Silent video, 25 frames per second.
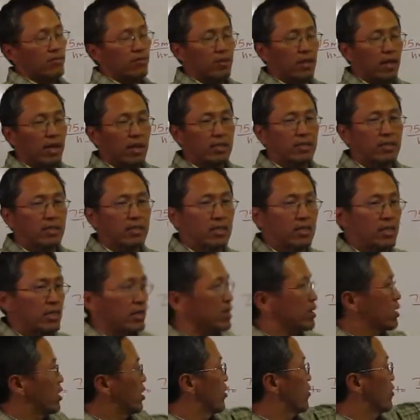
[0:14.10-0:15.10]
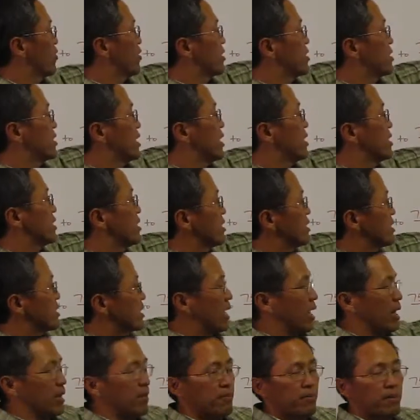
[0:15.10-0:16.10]
velocity over the change in
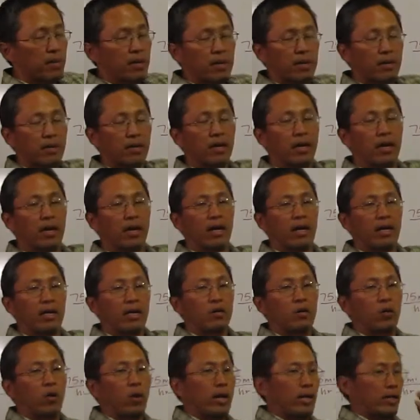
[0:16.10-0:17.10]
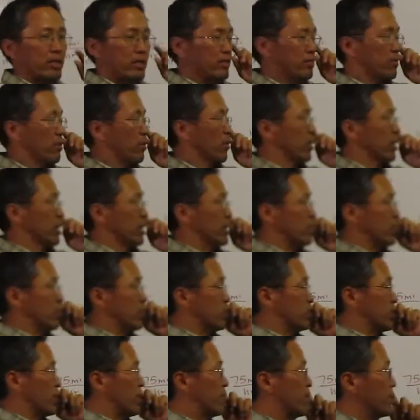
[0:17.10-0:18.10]
time uh, equation. But we're going to do
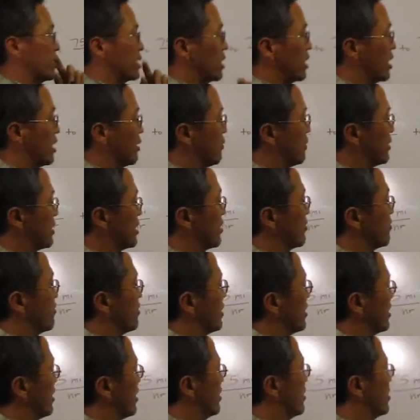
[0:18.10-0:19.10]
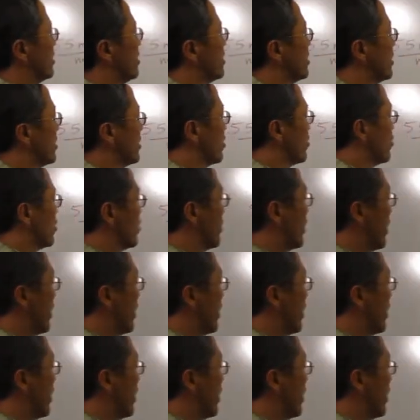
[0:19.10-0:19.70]
something a little bit different here. We